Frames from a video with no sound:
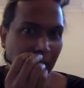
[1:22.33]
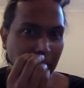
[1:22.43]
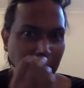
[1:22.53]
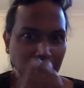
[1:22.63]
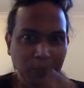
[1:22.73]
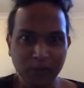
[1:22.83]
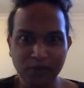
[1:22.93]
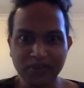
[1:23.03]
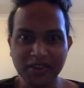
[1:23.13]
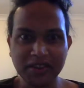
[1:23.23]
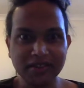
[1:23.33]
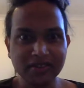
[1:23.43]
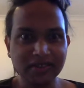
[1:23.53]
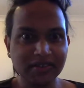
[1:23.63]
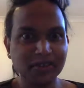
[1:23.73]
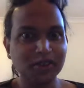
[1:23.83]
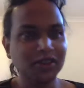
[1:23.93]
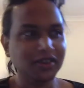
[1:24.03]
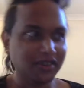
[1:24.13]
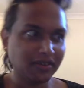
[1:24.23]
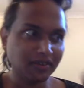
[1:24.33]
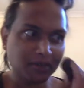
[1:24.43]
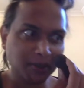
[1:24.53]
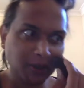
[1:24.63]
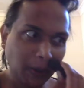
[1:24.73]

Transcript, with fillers: and the ordeal continues.